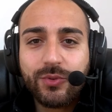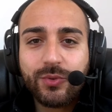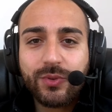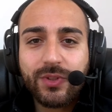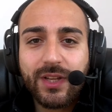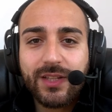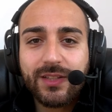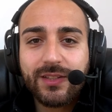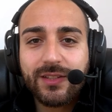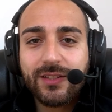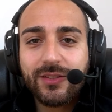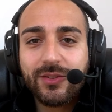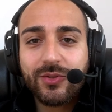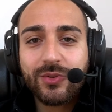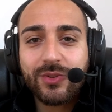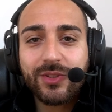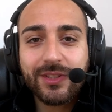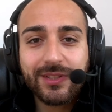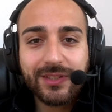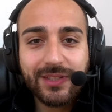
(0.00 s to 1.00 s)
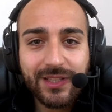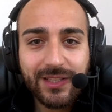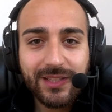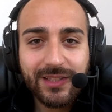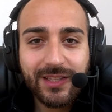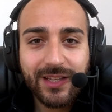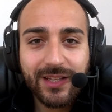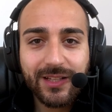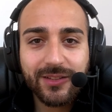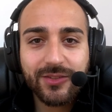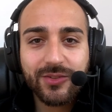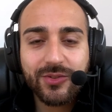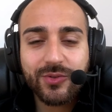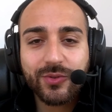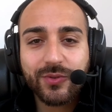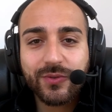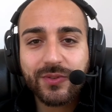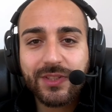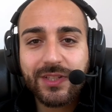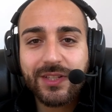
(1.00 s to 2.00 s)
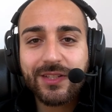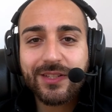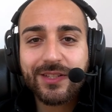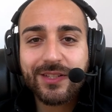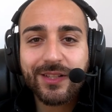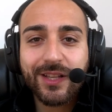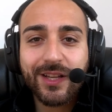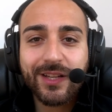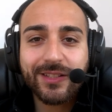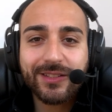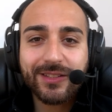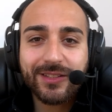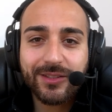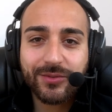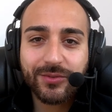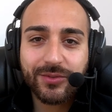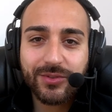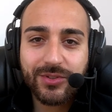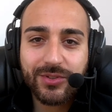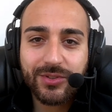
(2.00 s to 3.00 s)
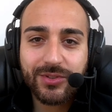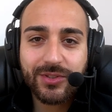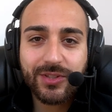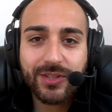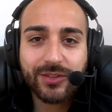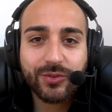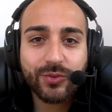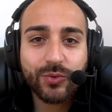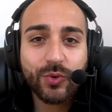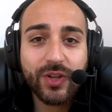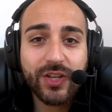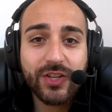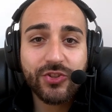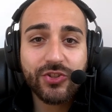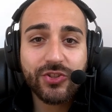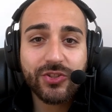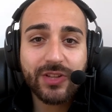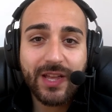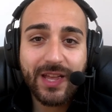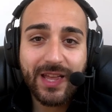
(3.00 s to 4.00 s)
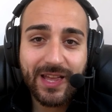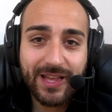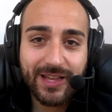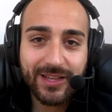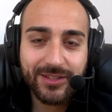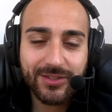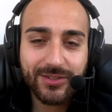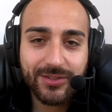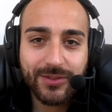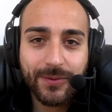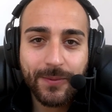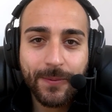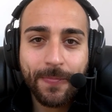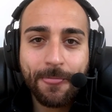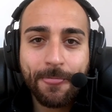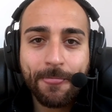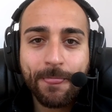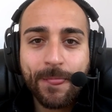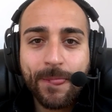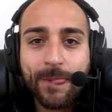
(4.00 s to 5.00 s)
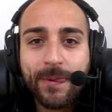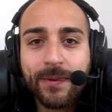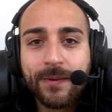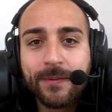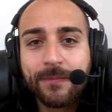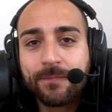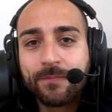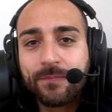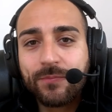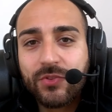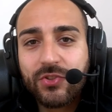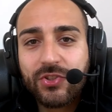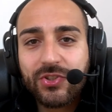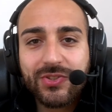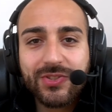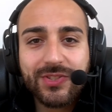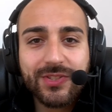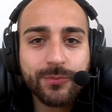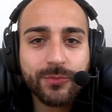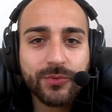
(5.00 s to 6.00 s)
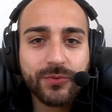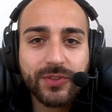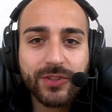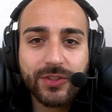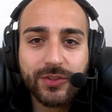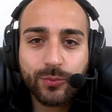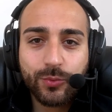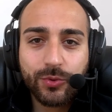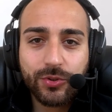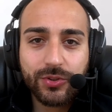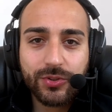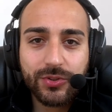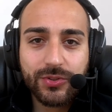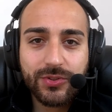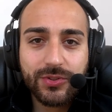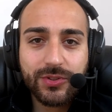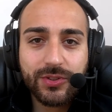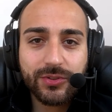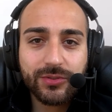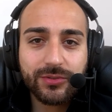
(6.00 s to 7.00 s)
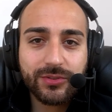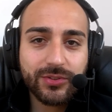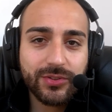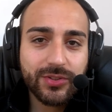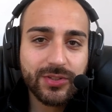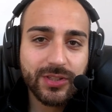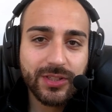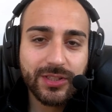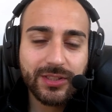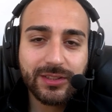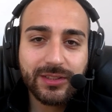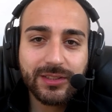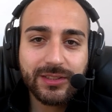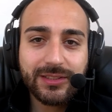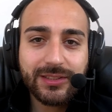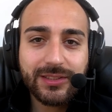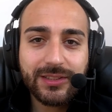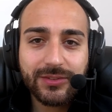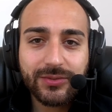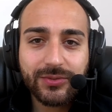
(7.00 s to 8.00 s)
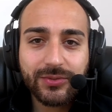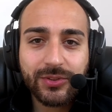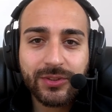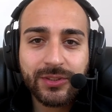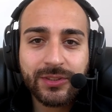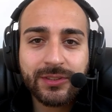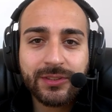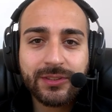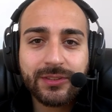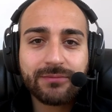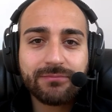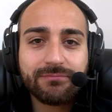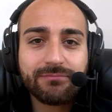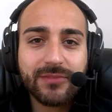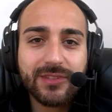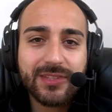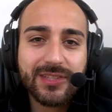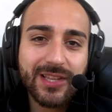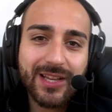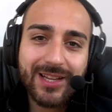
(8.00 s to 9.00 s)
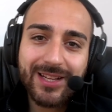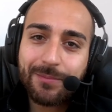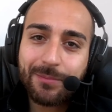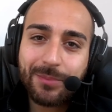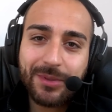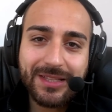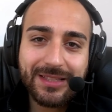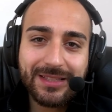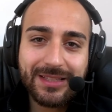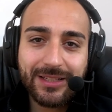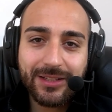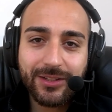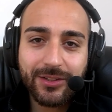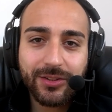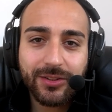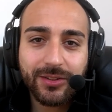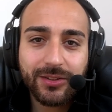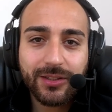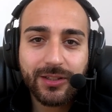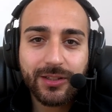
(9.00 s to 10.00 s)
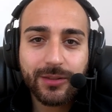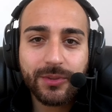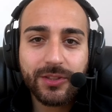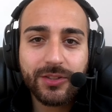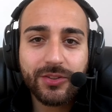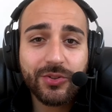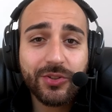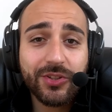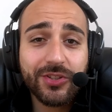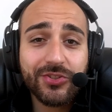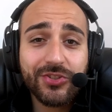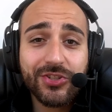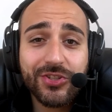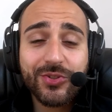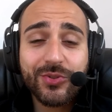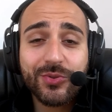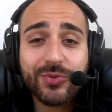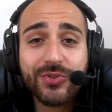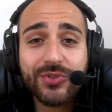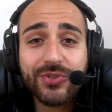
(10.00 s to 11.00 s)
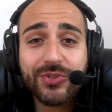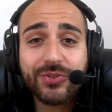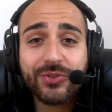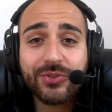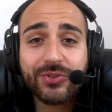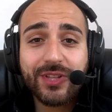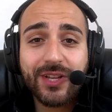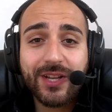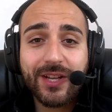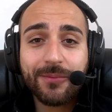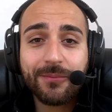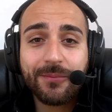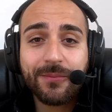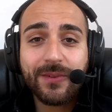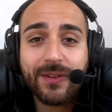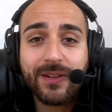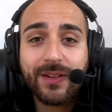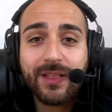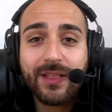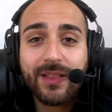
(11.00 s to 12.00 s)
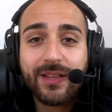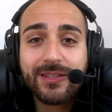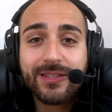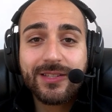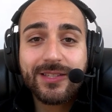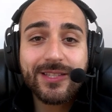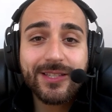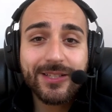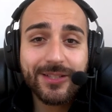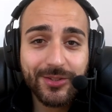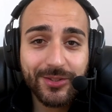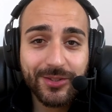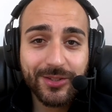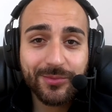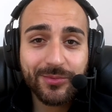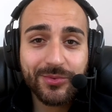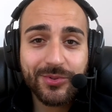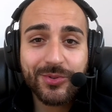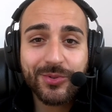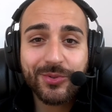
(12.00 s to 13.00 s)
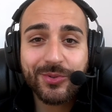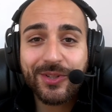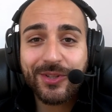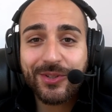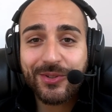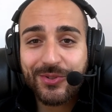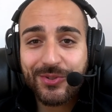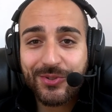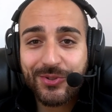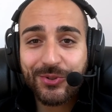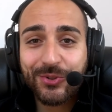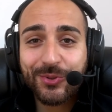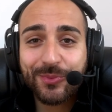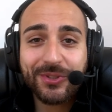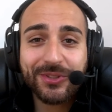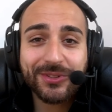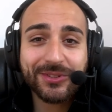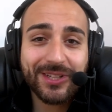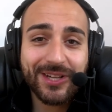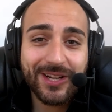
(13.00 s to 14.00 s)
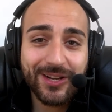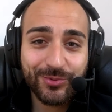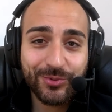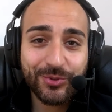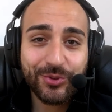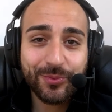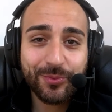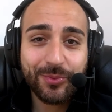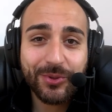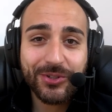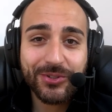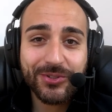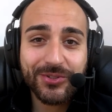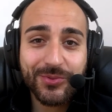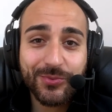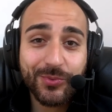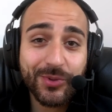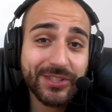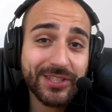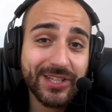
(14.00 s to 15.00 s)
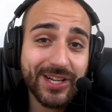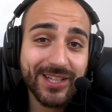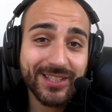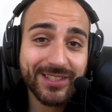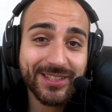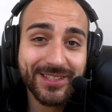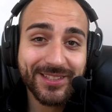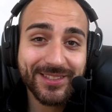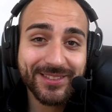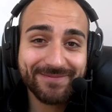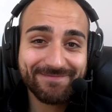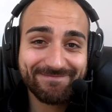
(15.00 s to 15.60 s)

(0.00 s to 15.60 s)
to get into the details of these slight differences that Croatian has. Just some of their words, they're slightly different. It's not a big deal. I mean, you can just consider them synonyms to their Serbian counterparts. Why not?